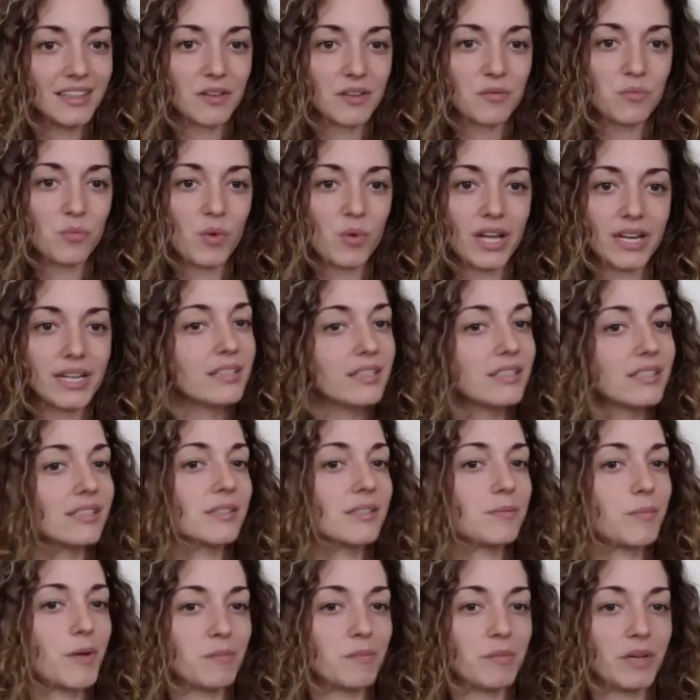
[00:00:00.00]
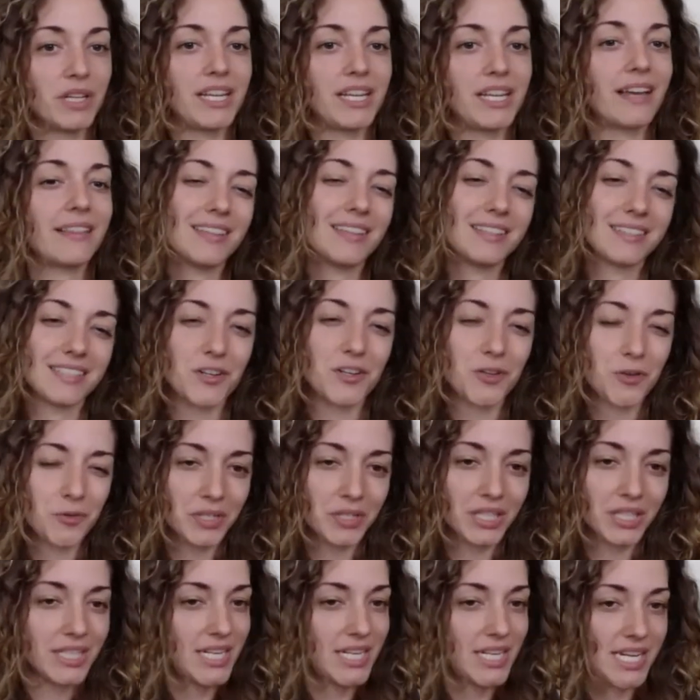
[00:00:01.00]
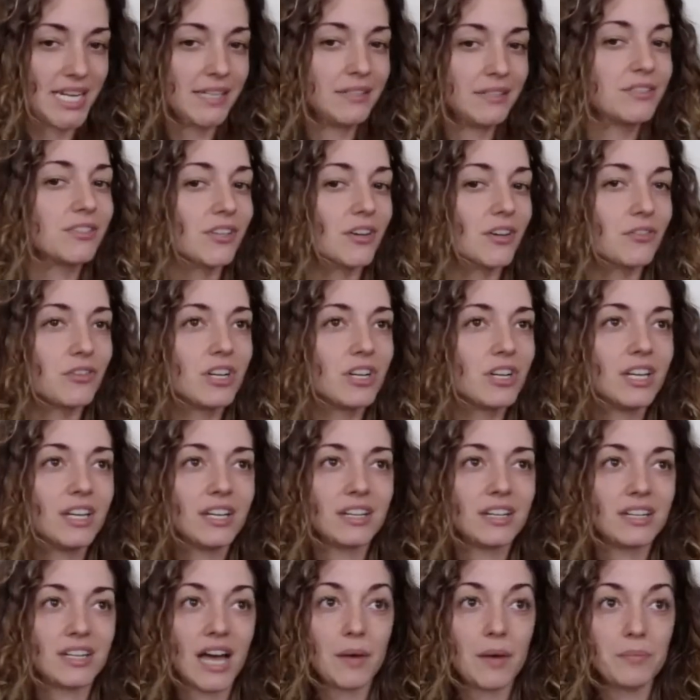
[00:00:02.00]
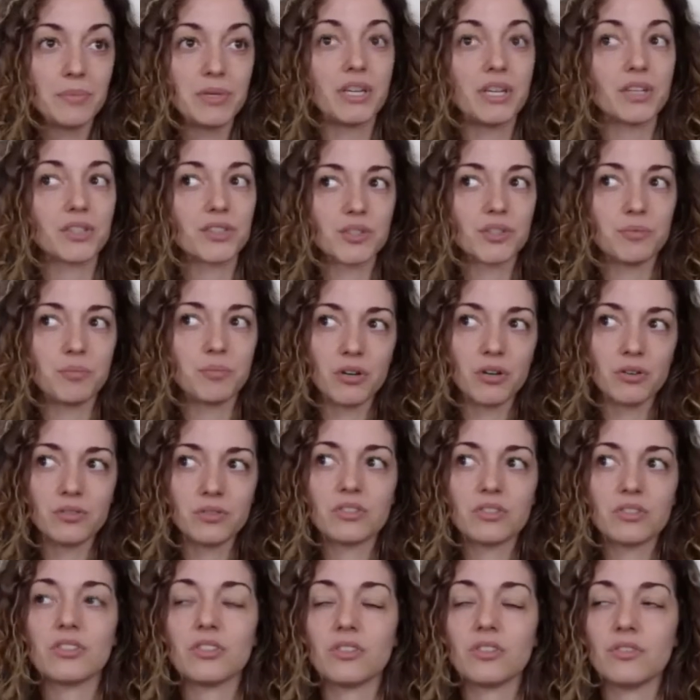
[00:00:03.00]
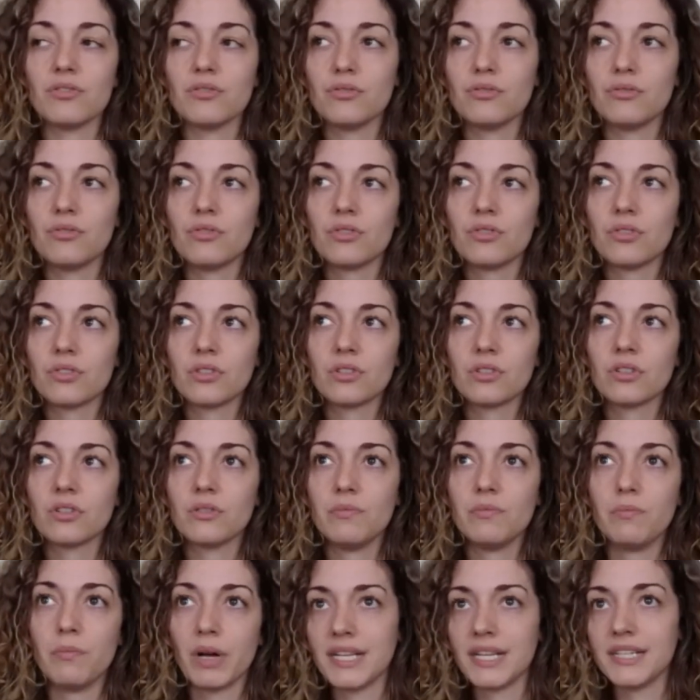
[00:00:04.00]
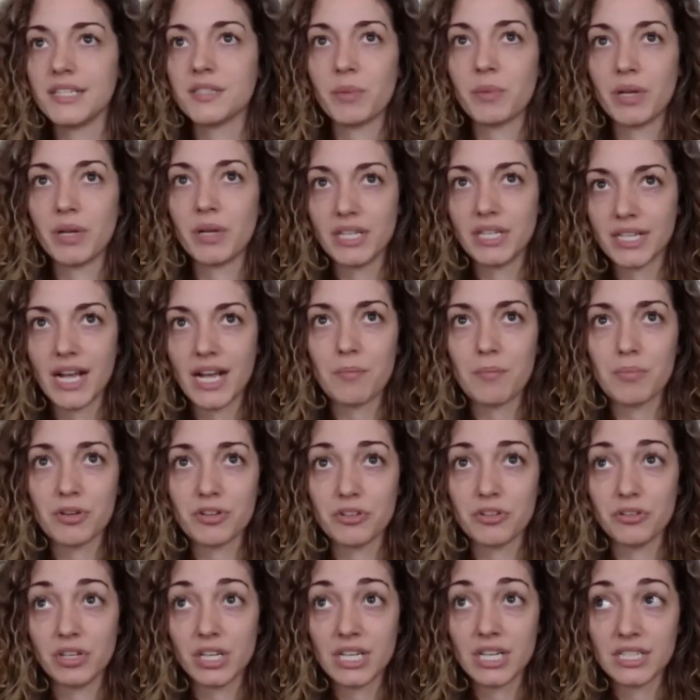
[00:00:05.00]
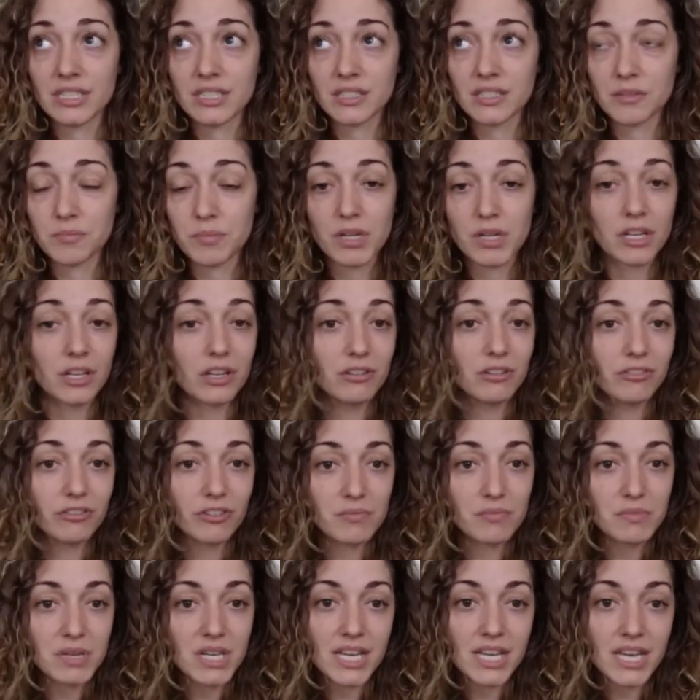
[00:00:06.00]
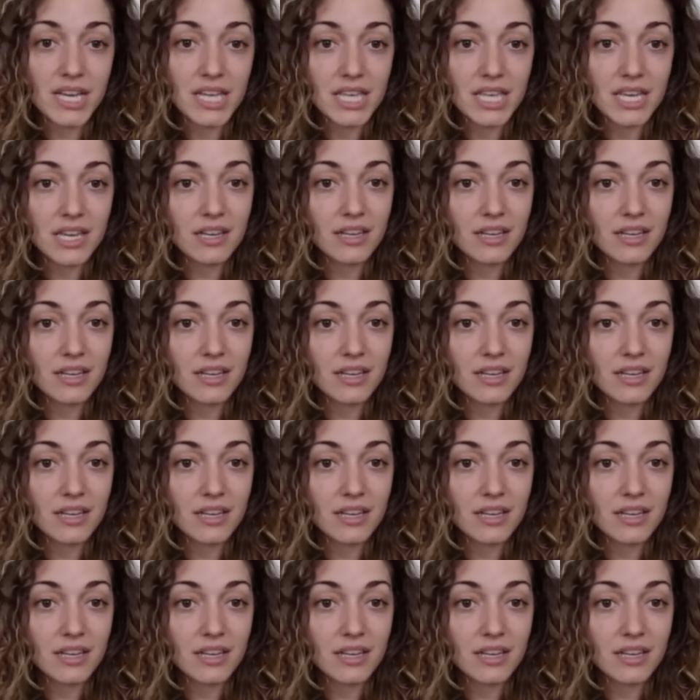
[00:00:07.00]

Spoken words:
wanting to spend money on things I don't really need. So not being exposed to money spending opportunities has been good for me, I think.